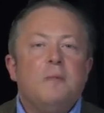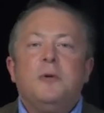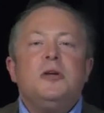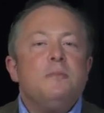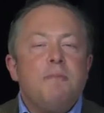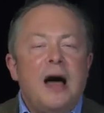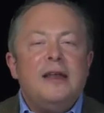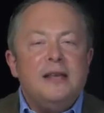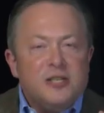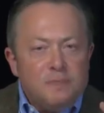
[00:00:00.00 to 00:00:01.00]
But your
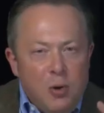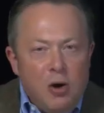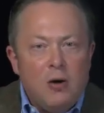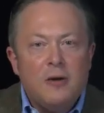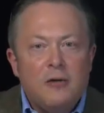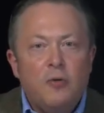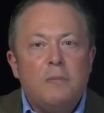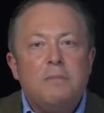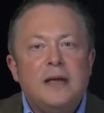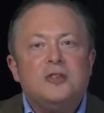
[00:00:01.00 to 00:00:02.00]
body is part of
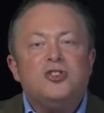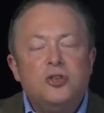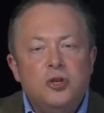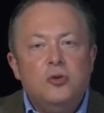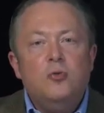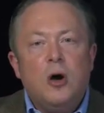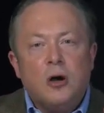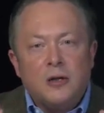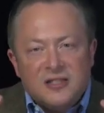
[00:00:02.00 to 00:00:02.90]
what makes you a